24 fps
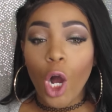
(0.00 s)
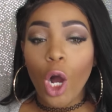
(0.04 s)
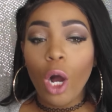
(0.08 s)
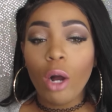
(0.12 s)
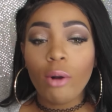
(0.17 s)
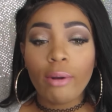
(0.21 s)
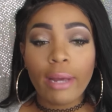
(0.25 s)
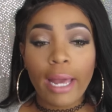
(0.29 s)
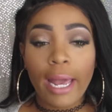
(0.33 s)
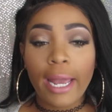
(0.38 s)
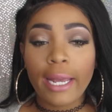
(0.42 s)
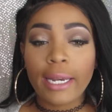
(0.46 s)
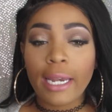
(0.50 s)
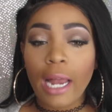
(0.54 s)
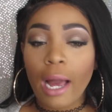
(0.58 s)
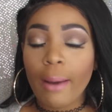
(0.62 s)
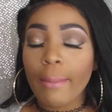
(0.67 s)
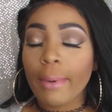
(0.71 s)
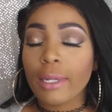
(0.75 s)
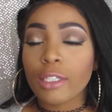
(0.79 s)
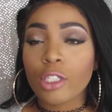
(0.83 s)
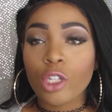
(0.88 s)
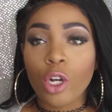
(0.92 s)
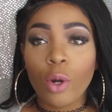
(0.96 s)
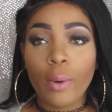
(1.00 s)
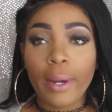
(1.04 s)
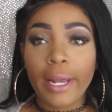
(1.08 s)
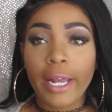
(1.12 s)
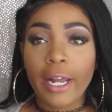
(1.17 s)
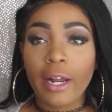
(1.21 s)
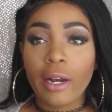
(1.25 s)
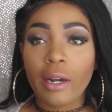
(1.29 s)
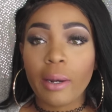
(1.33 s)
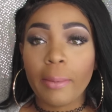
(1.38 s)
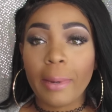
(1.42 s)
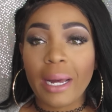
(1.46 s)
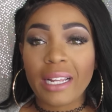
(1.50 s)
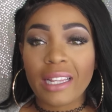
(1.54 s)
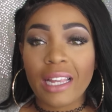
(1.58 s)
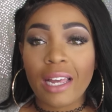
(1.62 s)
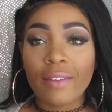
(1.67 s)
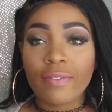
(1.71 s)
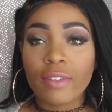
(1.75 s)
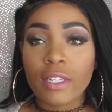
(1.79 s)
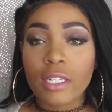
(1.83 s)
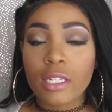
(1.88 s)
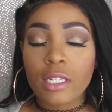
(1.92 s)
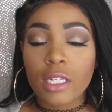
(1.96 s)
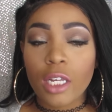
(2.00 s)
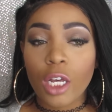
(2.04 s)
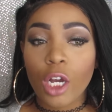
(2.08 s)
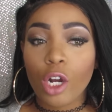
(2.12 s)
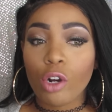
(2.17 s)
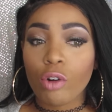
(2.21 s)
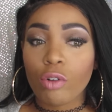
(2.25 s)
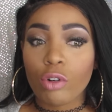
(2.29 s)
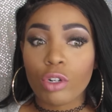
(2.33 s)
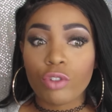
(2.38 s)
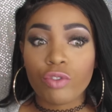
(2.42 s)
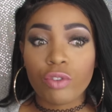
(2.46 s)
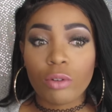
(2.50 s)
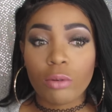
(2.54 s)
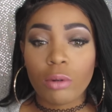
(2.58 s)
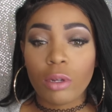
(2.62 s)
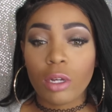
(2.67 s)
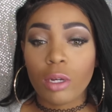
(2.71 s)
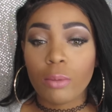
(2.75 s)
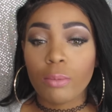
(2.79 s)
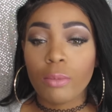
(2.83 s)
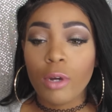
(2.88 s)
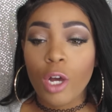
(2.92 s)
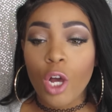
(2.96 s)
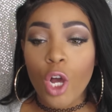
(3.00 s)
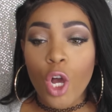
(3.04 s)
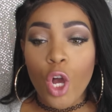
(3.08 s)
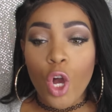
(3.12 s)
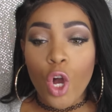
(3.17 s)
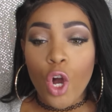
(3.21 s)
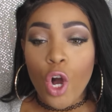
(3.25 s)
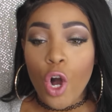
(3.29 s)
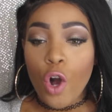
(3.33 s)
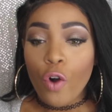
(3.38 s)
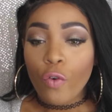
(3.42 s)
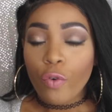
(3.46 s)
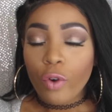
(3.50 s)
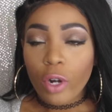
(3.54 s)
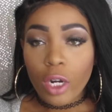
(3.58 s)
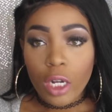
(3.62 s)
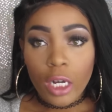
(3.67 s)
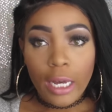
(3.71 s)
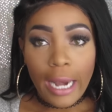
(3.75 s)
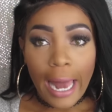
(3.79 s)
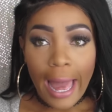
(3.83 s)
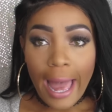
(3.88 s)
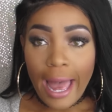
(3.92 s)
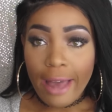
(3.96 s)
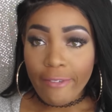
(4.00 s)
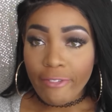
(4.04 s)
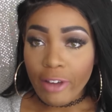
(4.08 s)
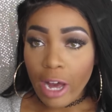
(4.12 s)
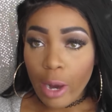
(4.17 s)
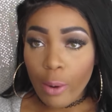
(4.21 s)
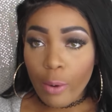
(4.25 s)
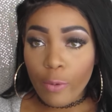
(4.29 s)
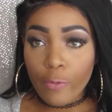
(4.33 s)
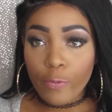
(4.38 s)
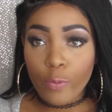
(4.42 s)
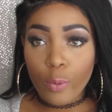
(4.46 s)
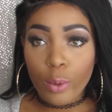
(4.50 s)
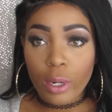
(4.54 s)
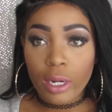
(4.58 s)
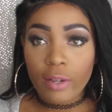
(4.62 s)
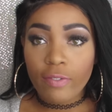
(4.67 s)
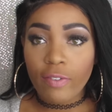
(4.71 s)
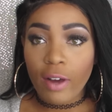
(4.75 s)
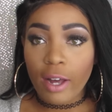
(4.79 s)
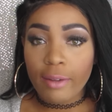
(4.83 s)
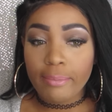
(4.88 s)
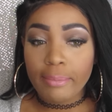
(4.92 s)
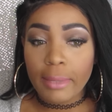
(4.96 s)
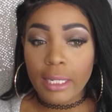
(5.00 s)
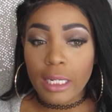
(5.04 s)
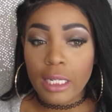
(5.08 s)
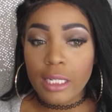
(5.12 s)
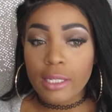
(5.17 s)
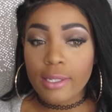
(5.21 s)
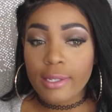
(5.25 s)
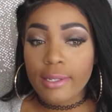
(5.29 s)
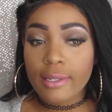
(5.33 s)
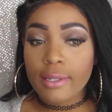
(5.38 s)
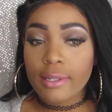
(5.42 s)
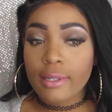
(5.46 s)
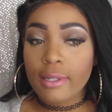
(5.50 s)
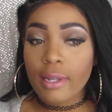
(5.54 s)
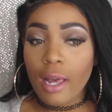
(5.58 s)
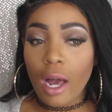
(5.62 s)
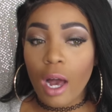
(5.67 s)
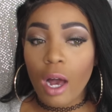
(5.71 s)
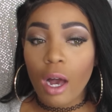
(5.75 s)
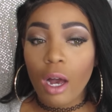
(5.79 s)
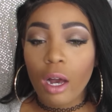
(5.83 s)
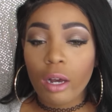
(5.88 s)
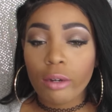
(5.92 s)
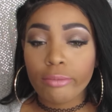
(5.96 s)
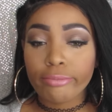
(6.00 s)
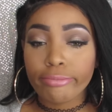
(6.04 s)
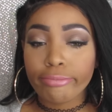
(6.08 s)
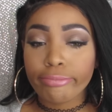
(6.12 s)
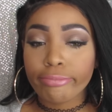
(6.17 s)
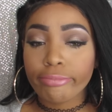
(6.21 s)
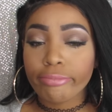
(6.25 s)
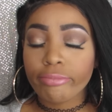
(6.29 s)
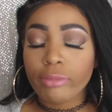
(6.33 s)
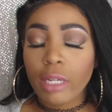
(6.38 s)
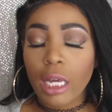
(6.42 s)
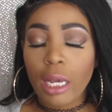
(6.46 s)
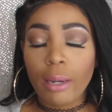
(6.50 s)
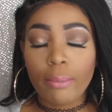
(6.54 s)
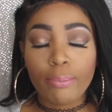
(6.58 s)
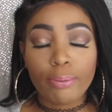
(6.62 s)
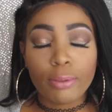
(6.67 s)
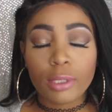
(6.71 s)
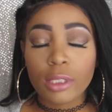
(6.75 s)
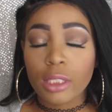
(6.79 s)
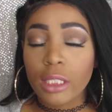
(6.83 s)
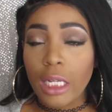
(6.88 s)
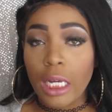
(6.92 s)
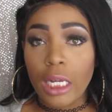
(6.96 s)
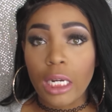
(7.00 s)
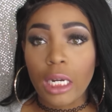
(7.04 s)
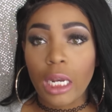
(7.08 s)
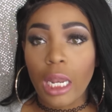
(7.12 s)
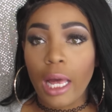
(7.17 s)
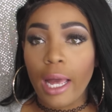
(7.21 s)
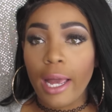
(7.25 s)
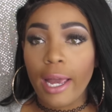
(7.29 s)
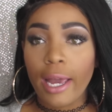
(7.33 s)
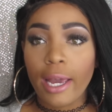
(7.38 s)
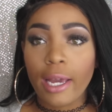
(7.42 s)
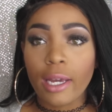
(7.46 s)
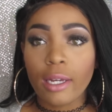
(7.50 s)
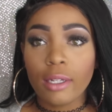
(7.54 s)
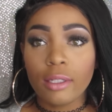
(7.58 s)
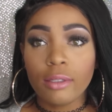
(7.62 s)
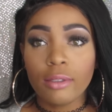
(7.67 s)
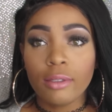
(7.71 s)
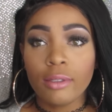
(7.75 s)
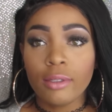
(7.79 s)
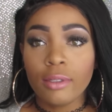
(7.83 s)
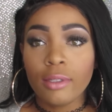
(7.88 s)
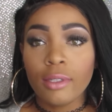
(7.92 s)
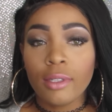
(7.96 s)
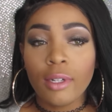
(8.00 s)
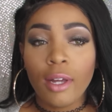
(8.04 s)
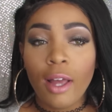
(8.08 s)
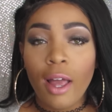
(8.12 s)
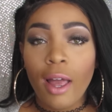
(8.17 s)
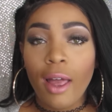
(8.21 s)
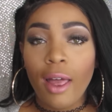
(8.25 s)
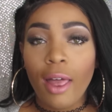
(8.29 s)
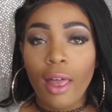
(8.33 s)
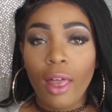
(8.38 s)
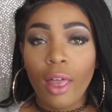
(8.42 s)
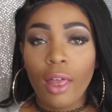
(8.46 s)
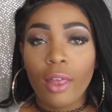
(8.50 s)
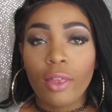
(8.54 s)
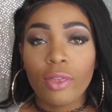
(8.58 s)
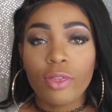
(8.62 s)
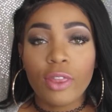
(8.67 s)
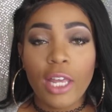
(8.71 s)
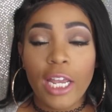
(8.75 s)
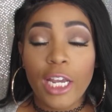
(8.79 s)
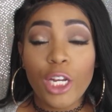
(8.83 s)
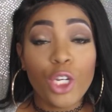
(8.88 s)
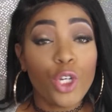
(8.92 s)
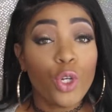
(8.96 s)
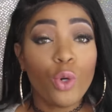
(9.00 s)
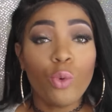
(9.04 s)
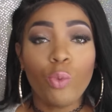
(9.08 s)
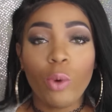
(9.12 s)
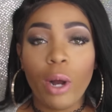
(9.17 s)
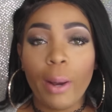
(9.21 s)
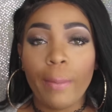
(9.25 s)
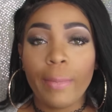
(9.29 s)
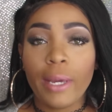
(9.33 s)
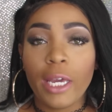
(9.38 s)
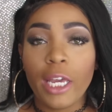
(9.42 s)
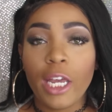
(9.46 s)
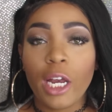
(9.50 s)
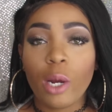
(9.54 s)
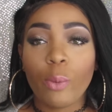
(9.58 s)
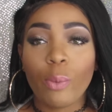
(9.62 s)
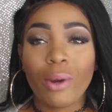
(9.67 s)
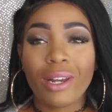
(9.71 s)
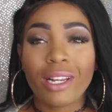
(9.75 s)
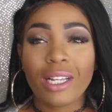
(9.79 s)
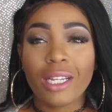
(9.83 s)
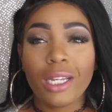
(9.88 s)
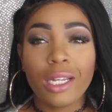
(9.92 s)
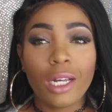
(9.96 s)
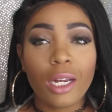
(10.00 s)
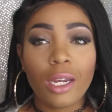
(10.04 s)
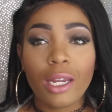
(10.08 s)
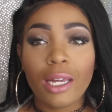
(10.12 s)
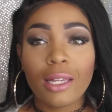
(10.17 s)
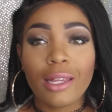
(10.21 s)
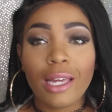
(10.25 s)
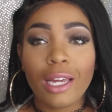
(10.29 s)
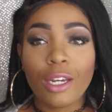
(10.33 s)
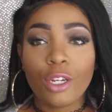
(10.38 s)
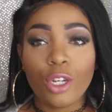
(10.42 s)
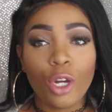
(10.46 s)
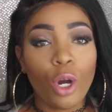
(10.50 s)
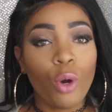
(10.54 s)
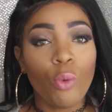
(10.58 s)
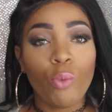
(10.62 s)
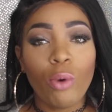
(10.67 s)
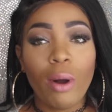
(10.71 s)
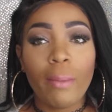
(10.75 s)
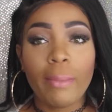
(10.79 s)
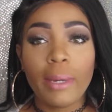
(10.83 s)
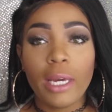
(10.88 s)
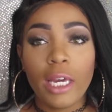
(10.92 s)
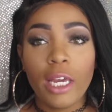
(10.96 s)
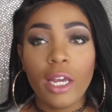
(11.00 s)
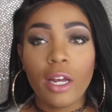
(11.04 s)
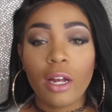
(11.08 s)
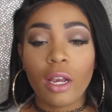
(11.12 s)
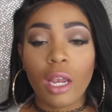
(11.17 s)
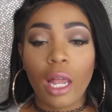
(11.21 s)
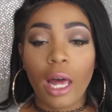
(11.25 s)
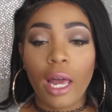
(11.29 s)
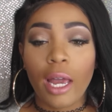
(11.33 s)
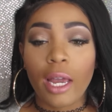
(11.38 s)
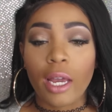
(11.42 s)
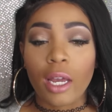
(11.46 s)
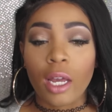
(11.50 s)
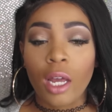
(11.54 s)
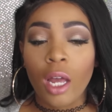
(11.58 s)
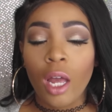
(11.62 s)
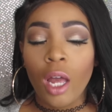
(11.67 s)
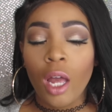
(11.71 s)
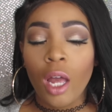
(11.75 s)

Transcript: okay, now I'm about to go in here and I'm gonna have to sit across from them for a good half hour, 45 minutes, and pretend like they do want me here, when clearly they don't want me here. Like,